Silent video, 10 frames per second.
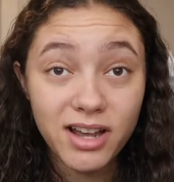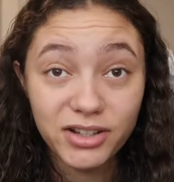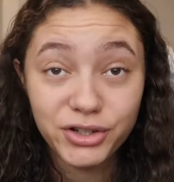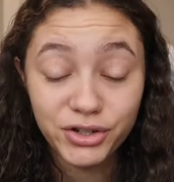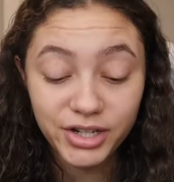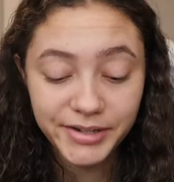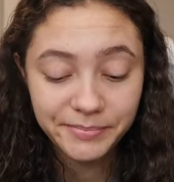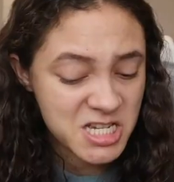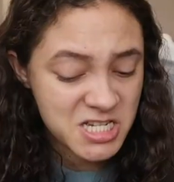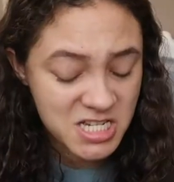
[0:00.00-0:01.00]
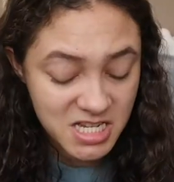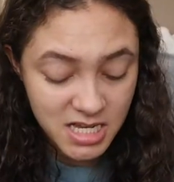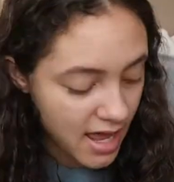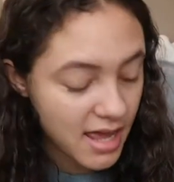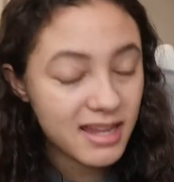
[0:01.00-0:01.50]
Dollar Tree.
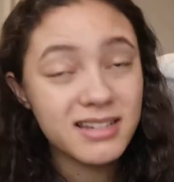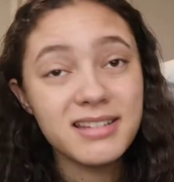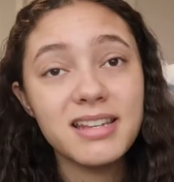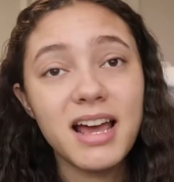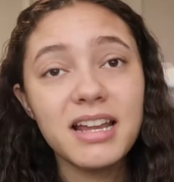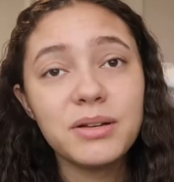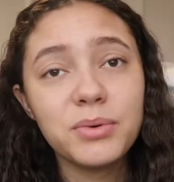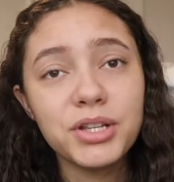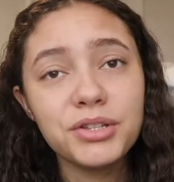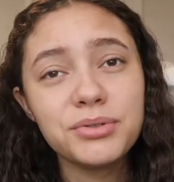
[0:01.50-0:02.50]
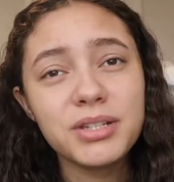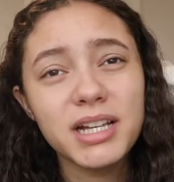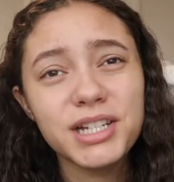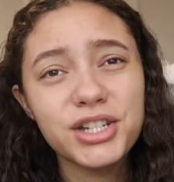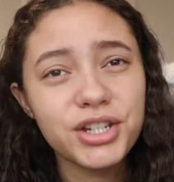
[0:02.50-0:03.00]
And I didn't want to use like
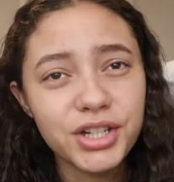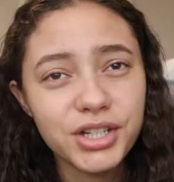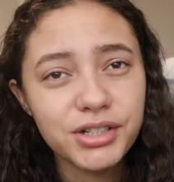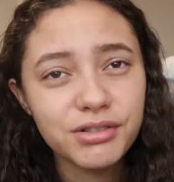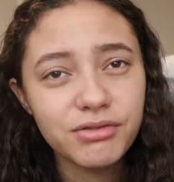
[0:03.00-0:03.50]
a sheet